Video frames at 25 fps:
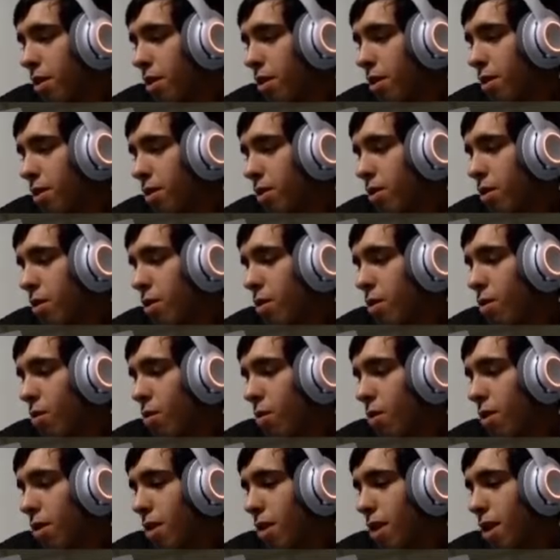So,
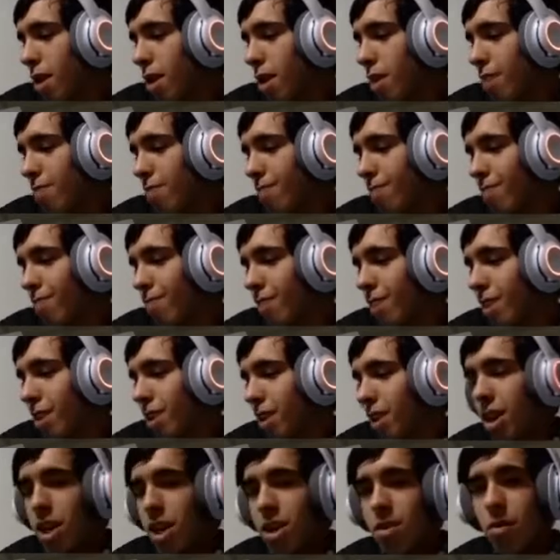yeah.
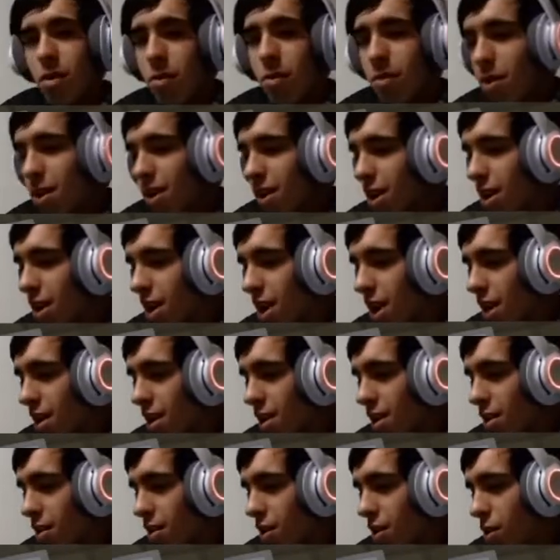So what we're going to need to
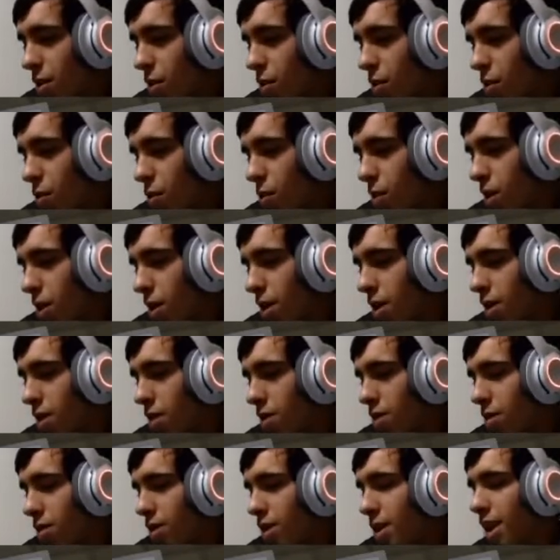do
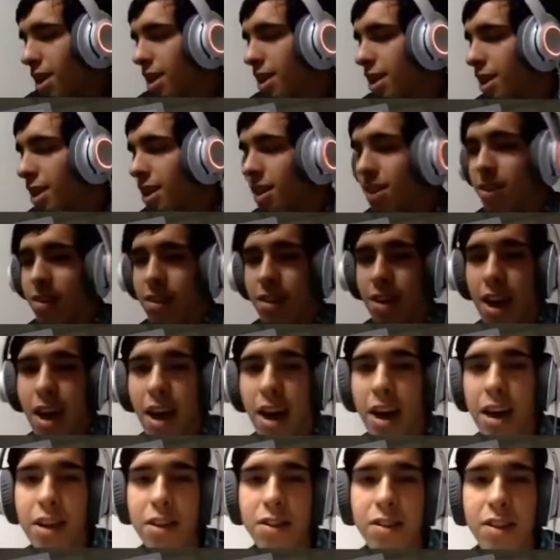is get these
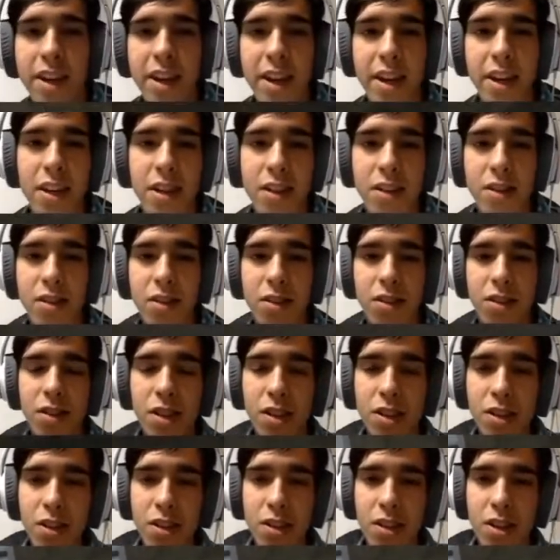guys a
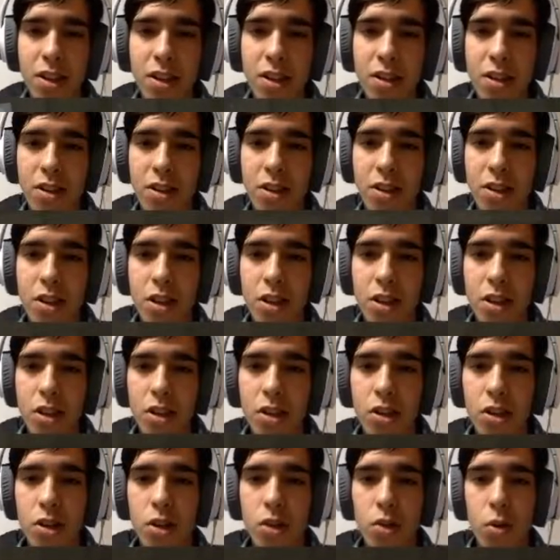consistent
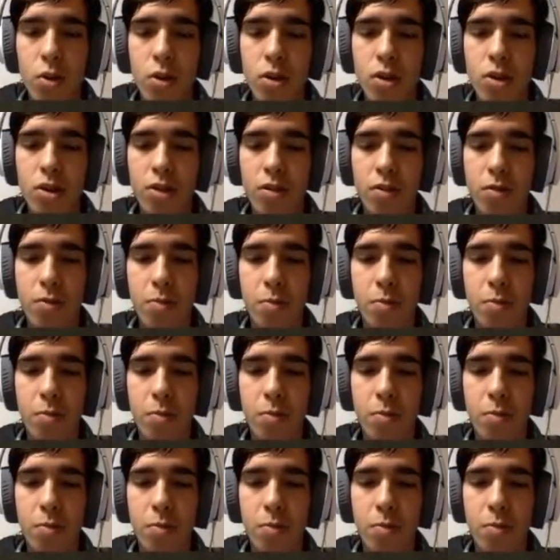source of